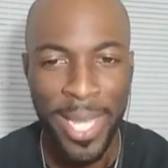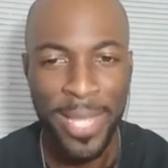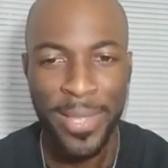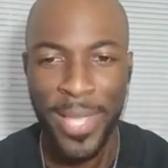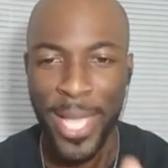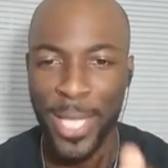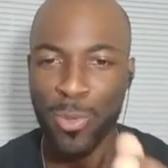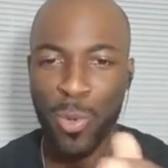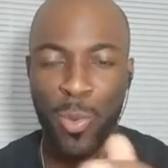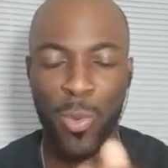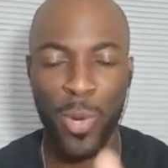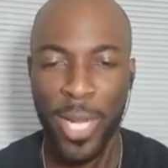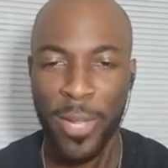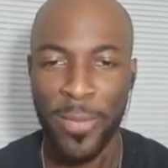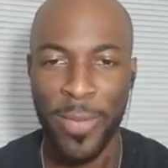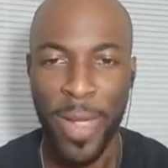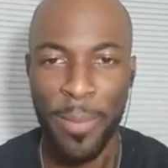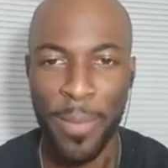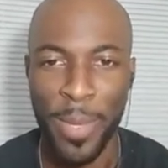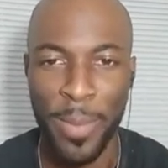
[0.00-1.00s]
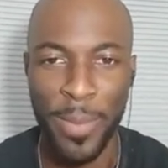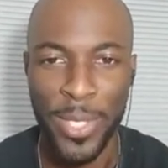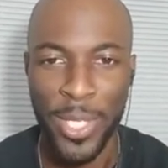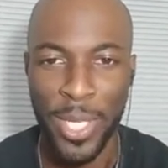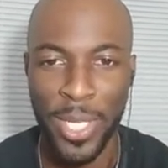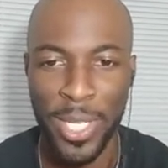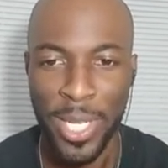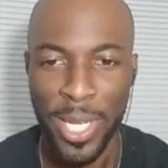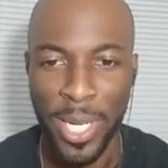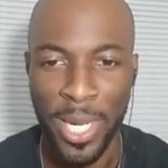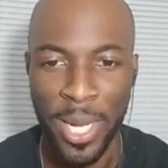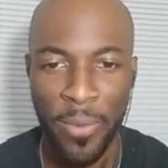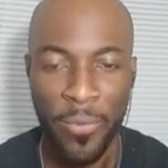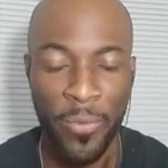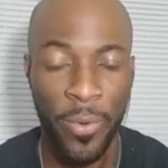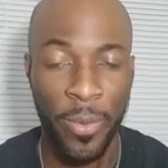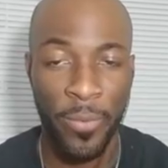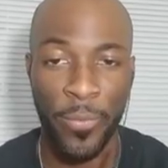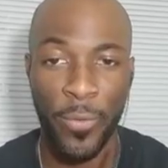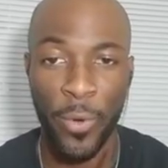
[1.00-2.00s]
That's where one of our members of the year come
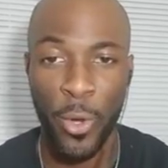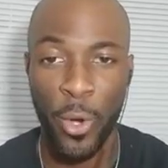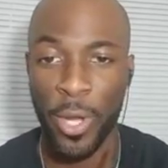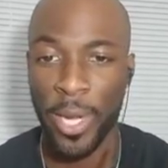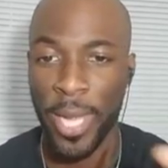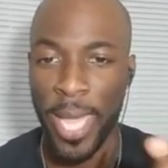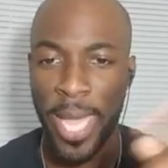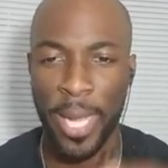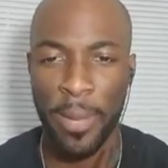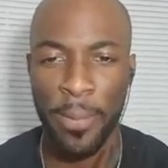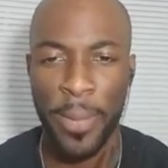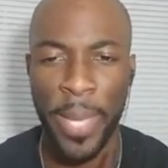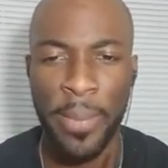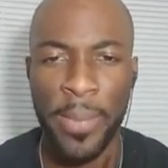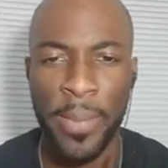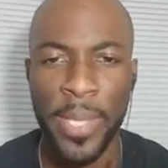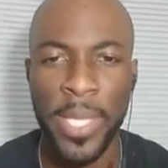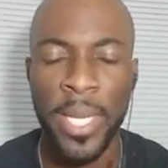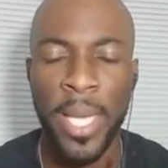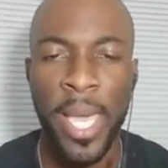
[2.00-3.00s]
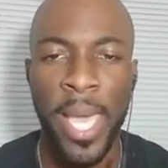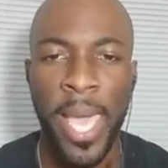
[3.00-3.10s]
from, Florida, Alabama.